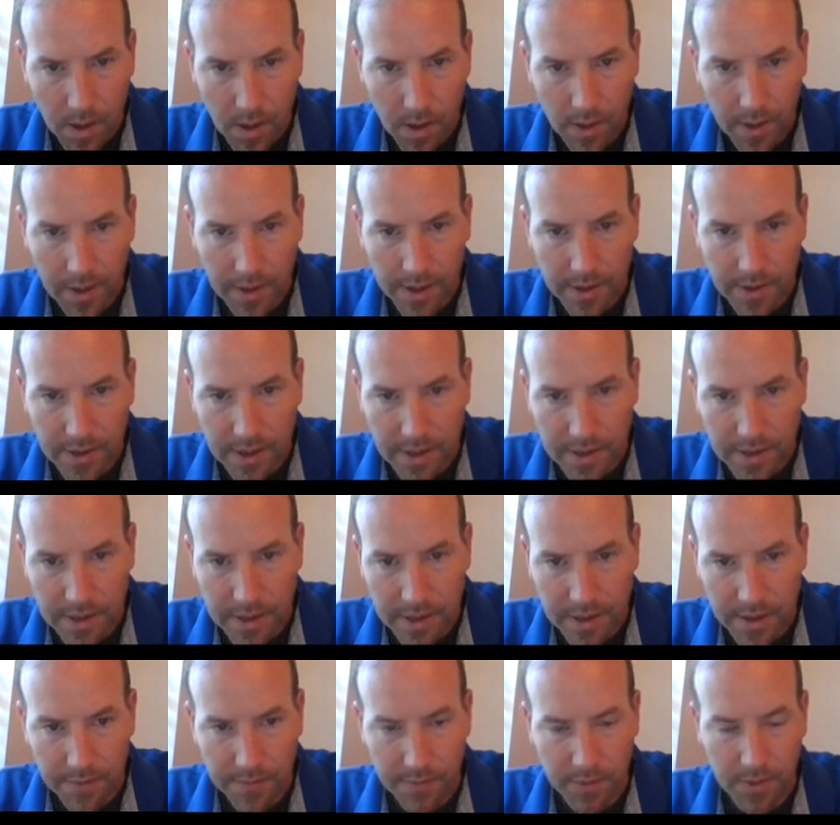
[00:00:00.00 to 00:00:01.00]
Okay, so that's
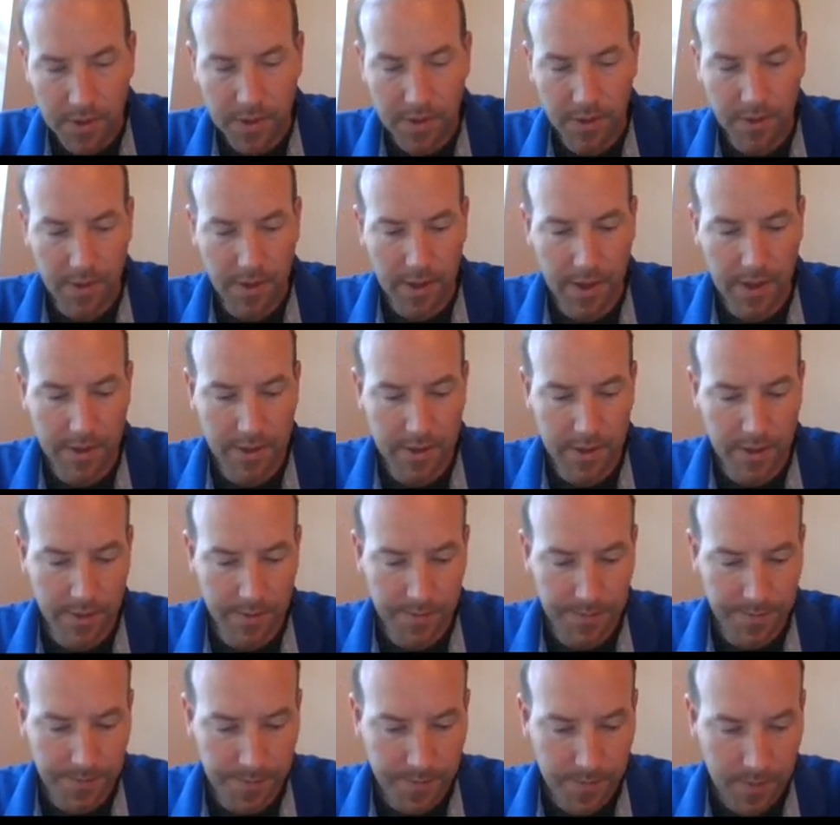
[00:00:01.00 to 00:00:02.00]
the inverse of the
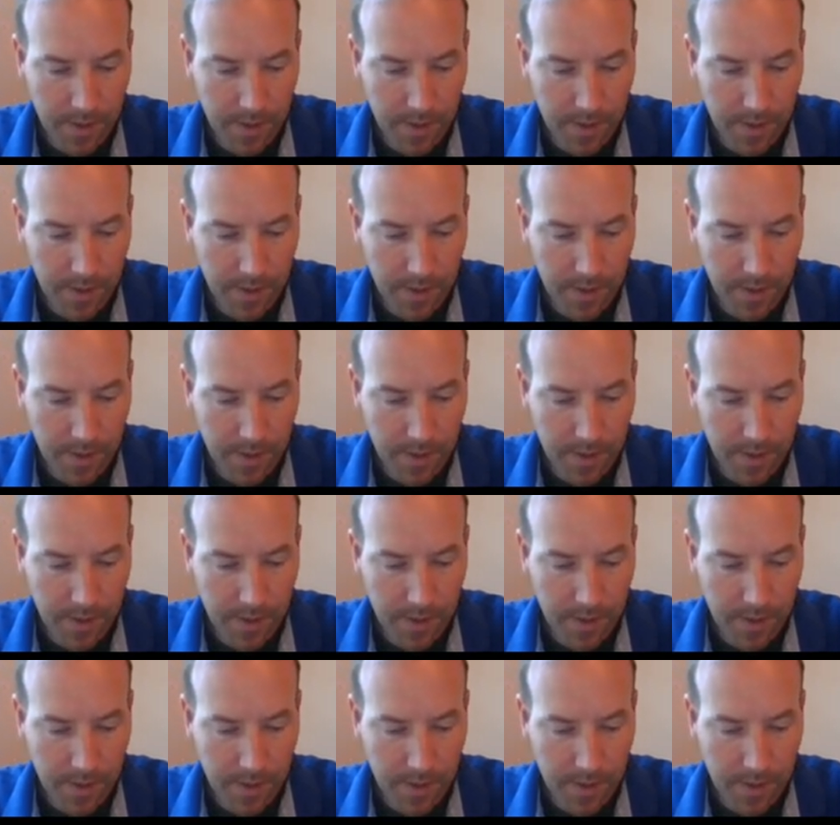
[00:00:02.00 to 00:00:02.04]
Hessian.